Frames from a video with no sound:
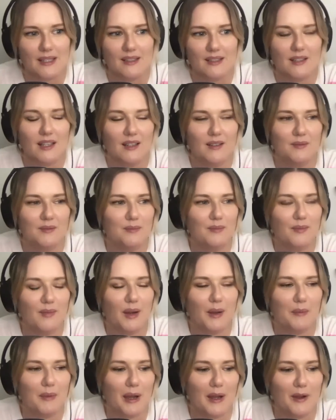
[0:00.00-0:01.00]

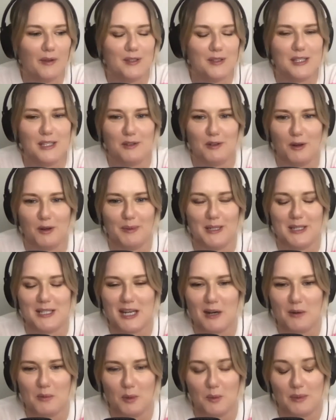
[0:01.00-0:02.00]
I obviously grew up in a
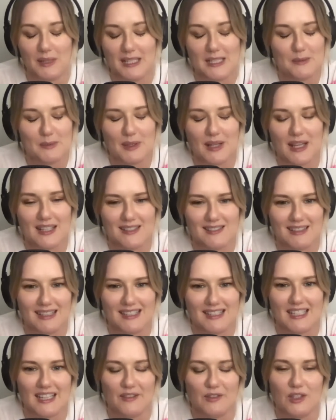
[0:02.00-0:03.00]
terrible place, but that's
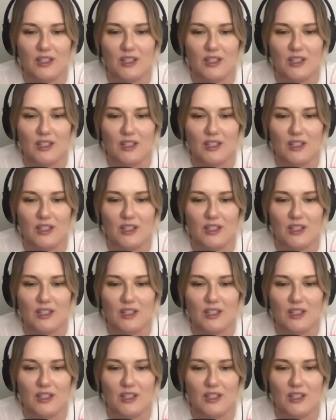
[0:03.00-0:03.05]
a given.